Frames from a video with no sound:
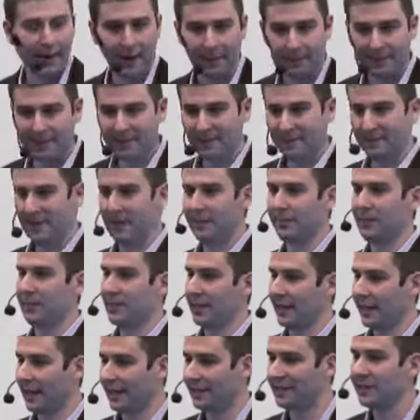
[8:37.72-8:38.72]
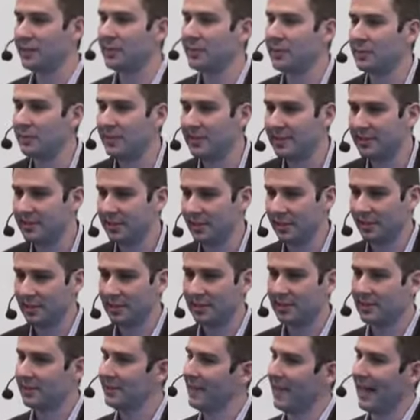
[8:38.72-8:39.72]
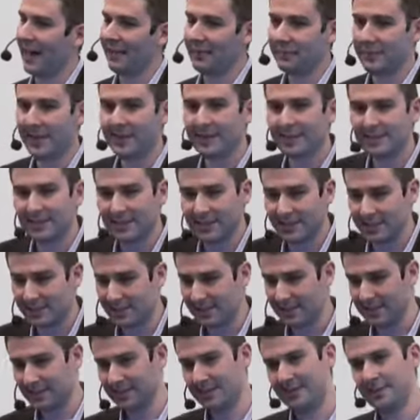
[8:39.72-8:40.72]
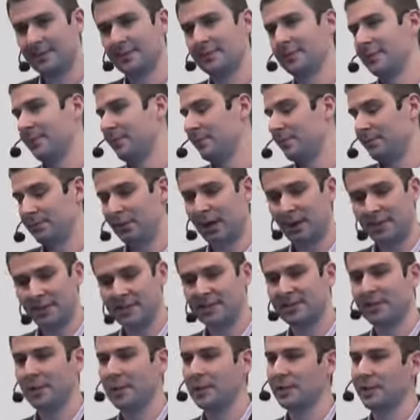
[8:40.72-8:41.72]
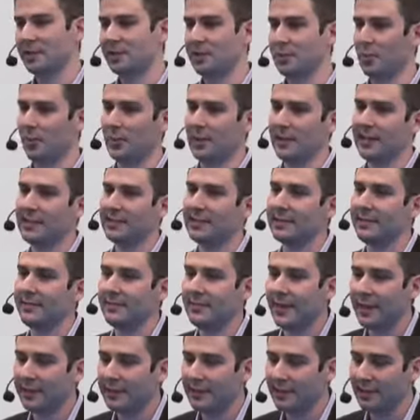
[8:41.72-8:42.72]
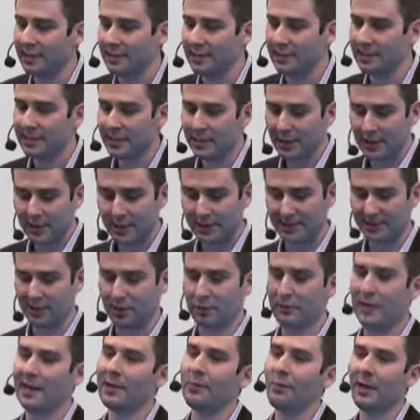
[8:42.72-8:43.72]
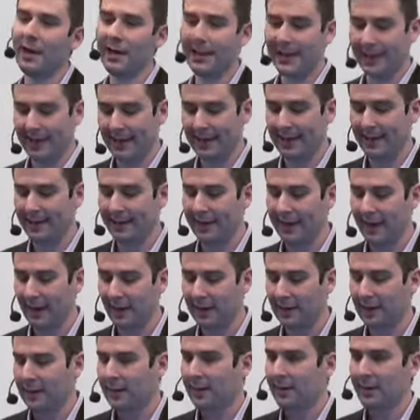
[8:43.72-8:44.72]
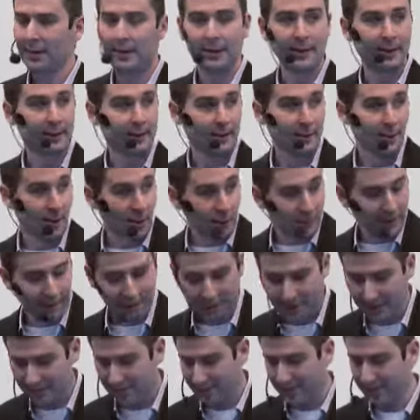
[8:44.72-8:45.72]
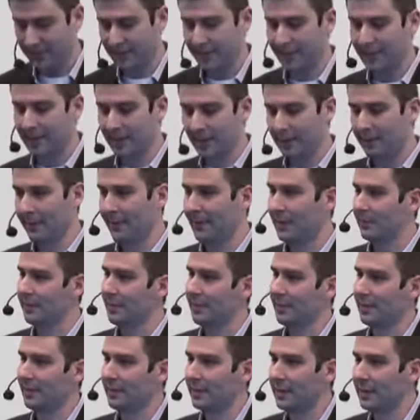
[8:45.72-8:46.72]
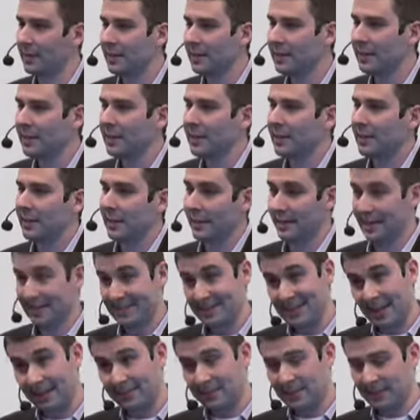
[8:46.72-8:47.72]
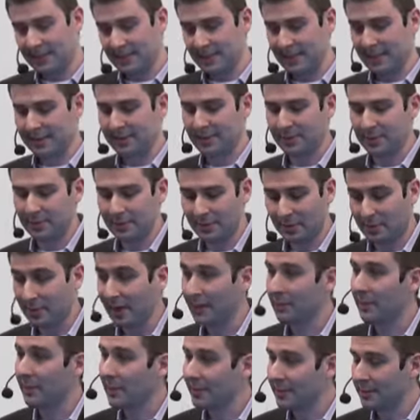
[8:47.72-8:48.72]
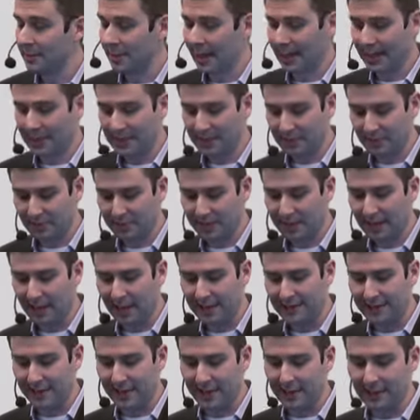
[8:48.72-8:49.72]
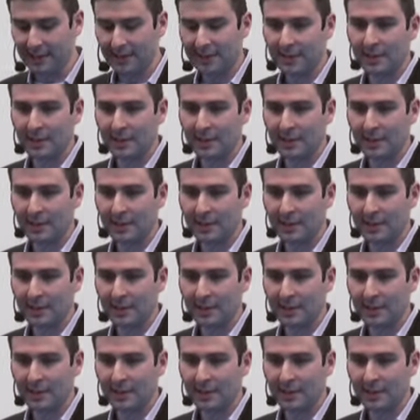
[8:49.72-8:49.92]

These are people, again, doing research. They haven't made decisions. They're probably starting to shortlist some vendors. It's a great way to get in there. And the goal here is to secure credibility and acceptance. And the great way to do that is with content.